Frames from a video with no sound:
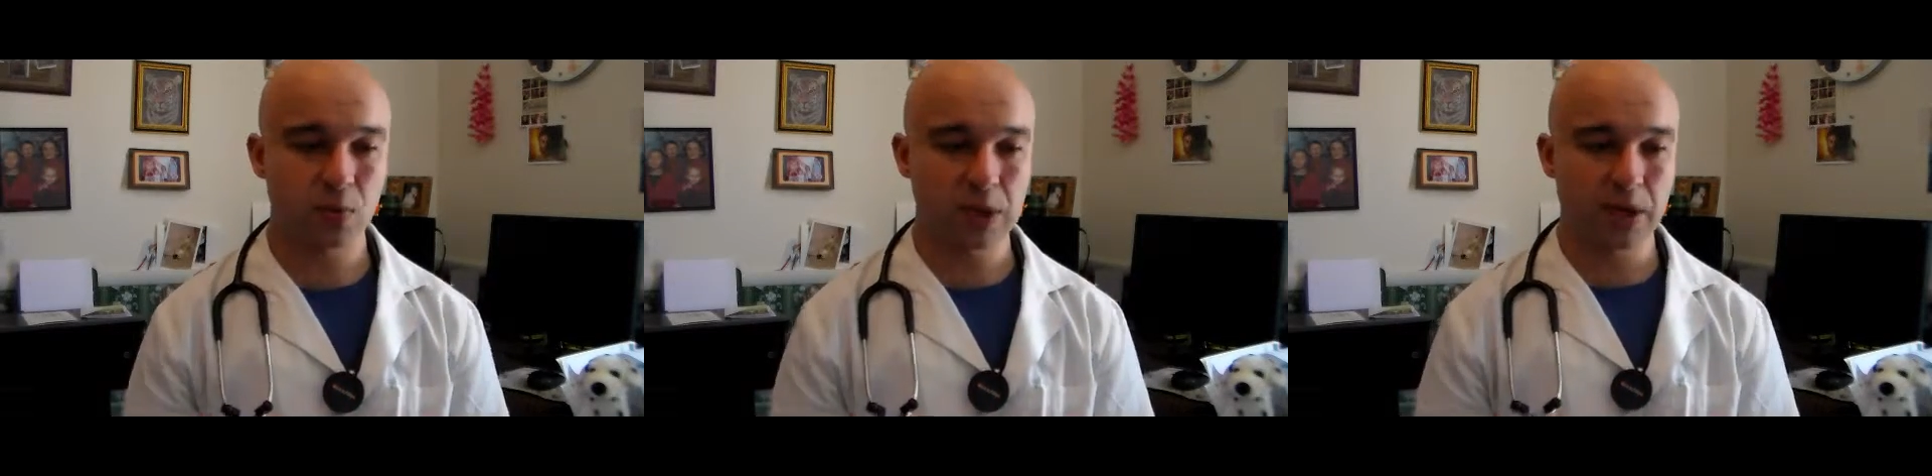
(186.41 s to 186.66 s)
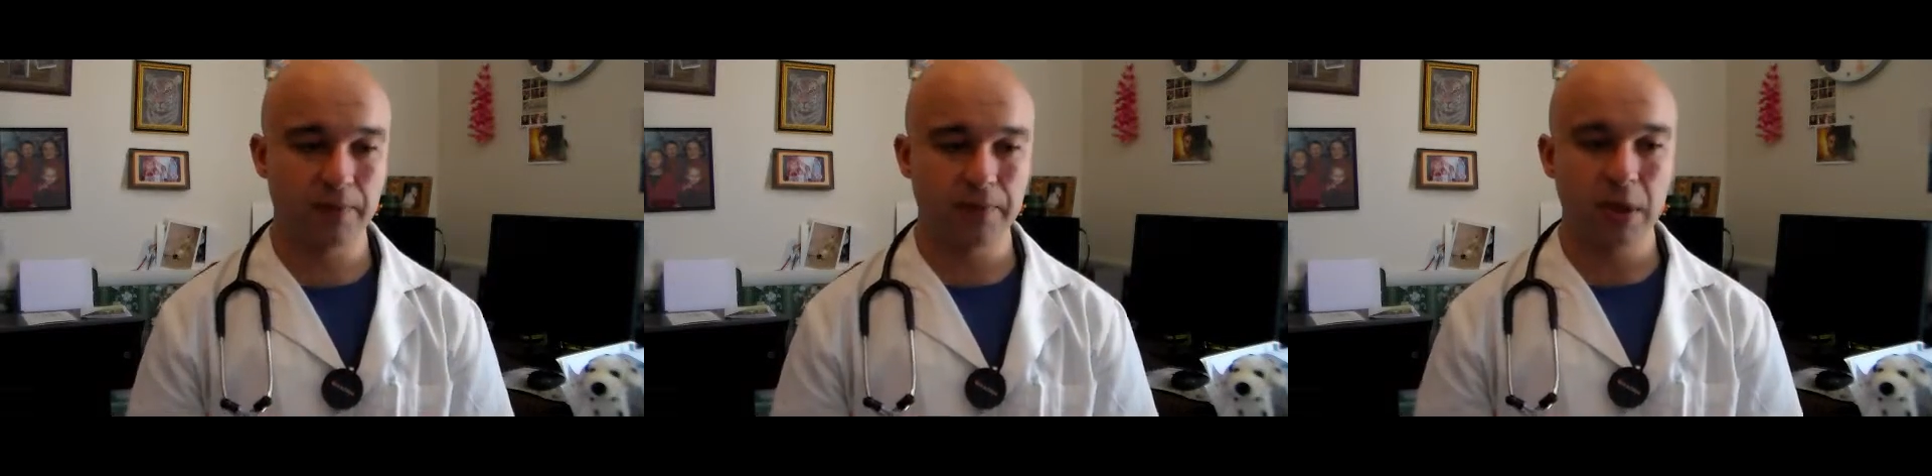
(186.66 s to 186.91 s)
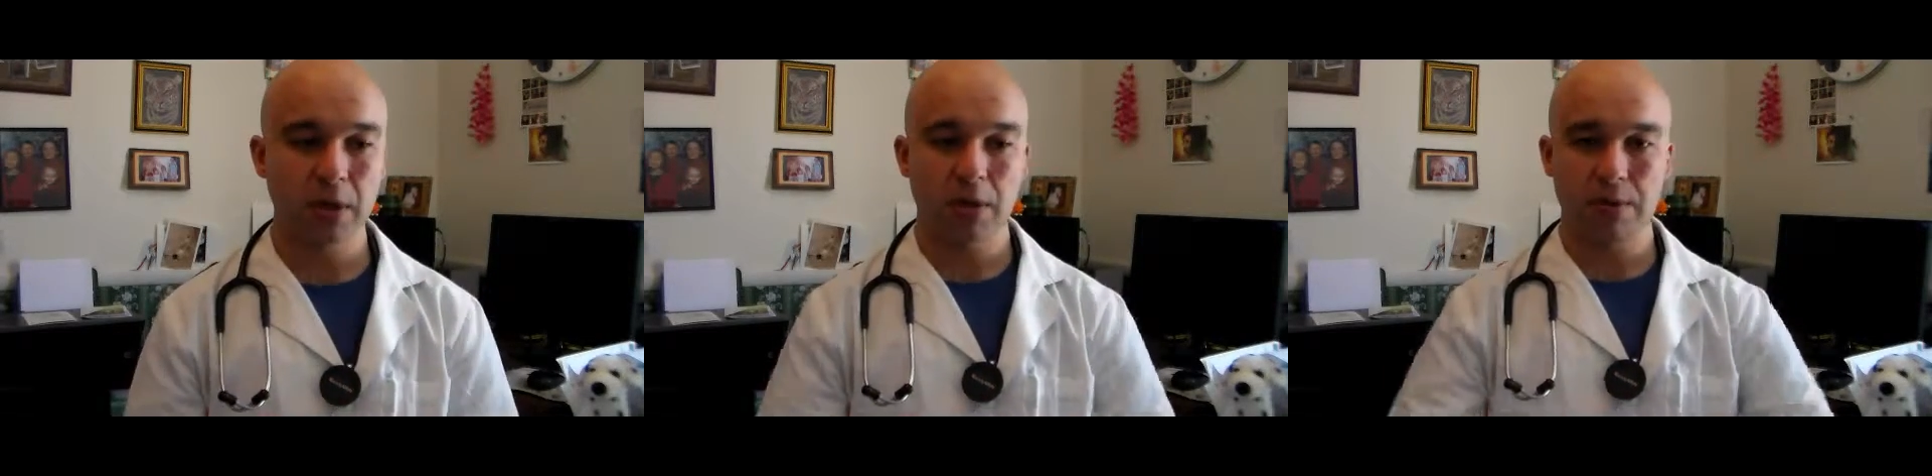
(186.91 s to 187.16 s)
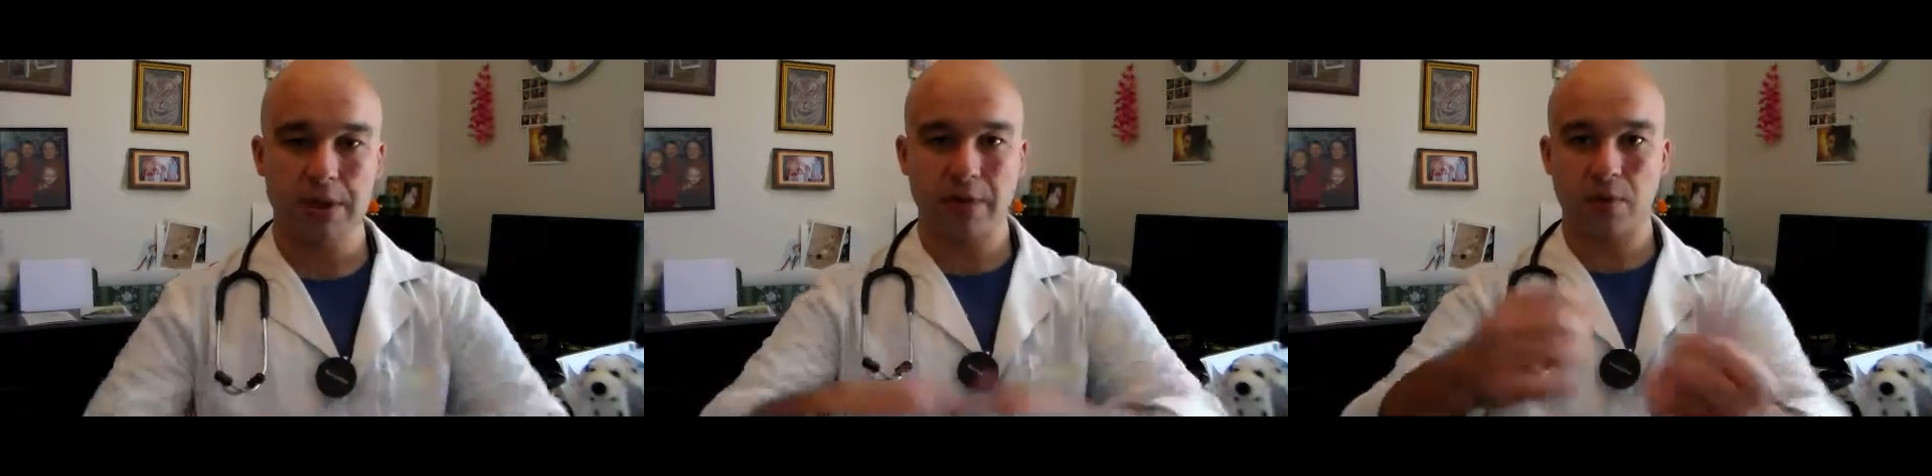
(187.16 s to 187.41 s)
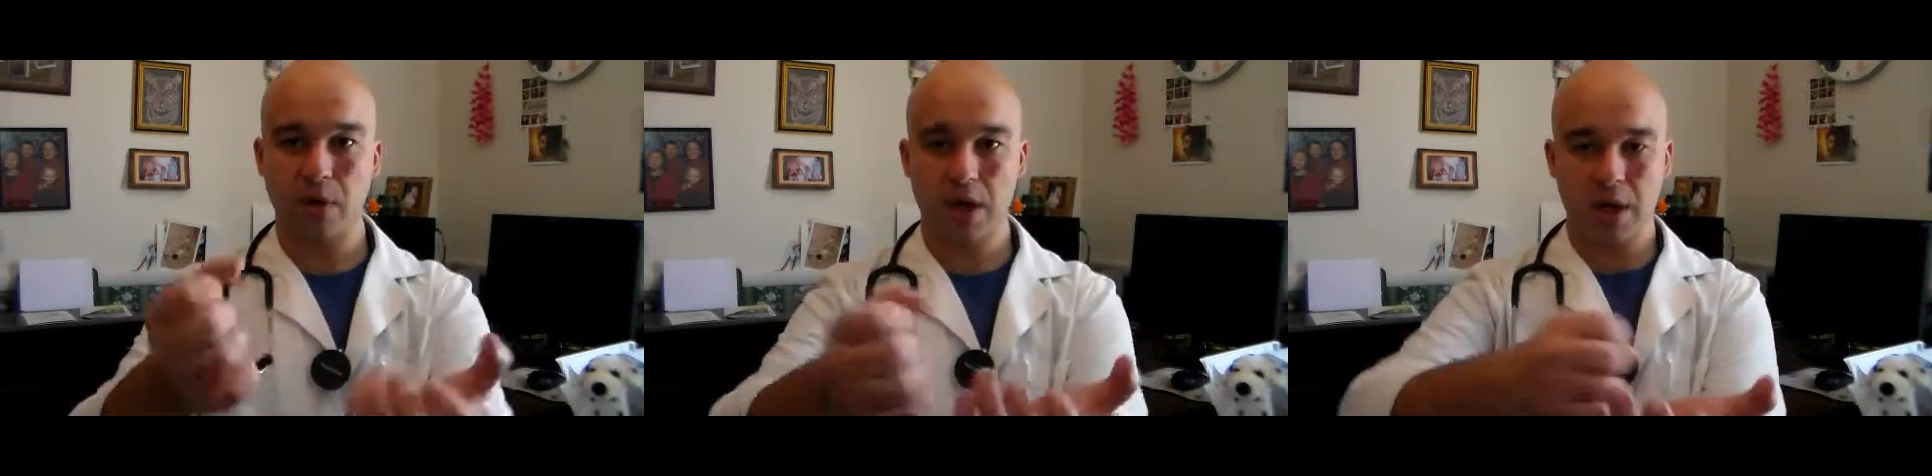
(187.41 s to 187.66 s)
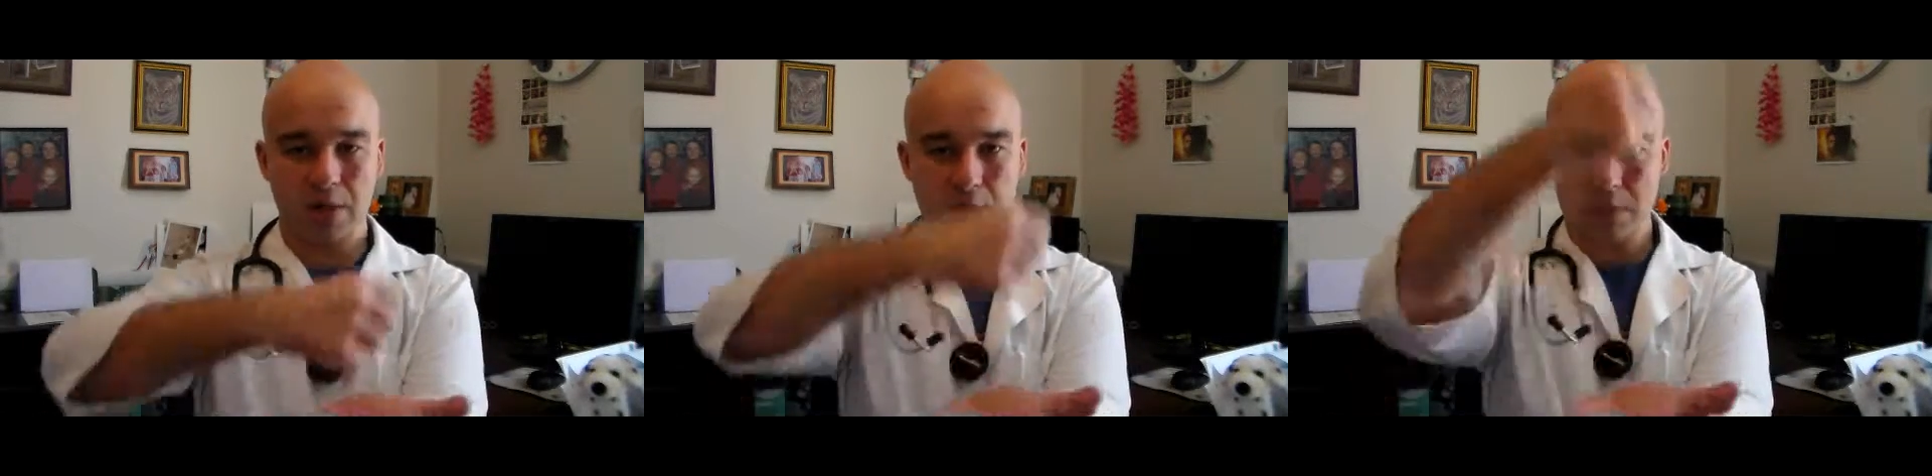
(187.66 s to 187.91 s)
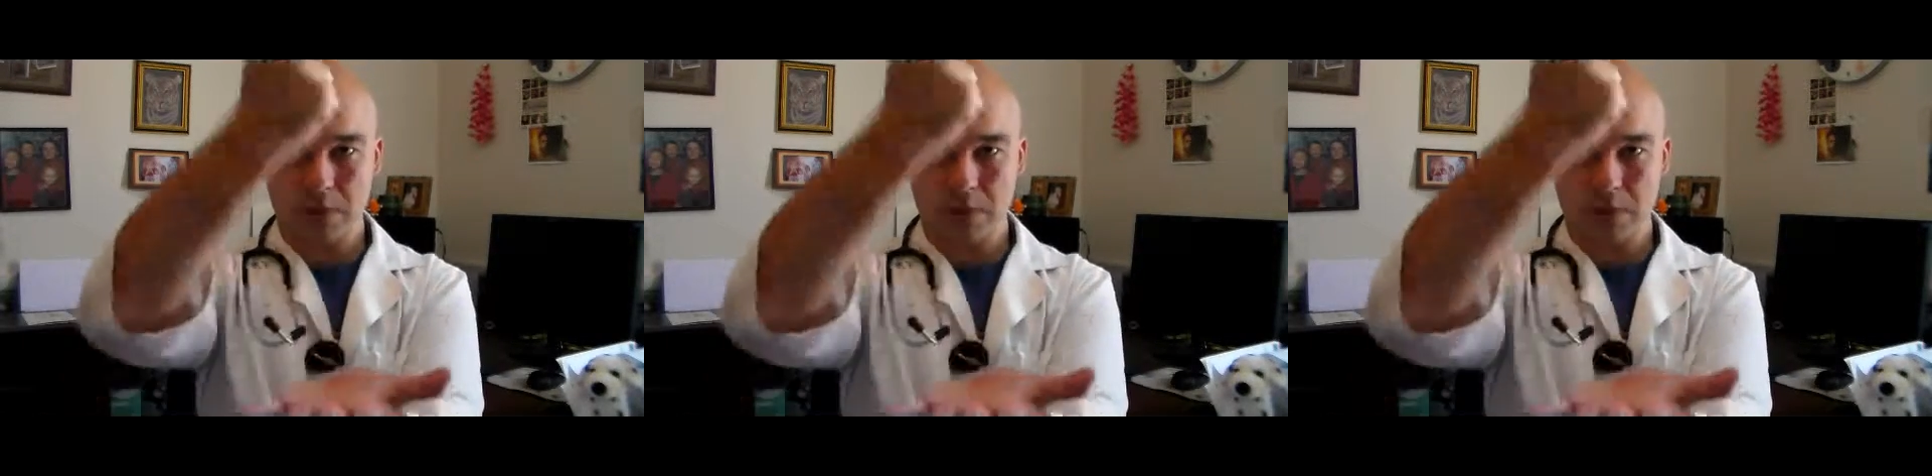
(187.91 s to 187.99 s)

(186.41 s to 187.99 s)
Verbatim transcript: Well, take a rock,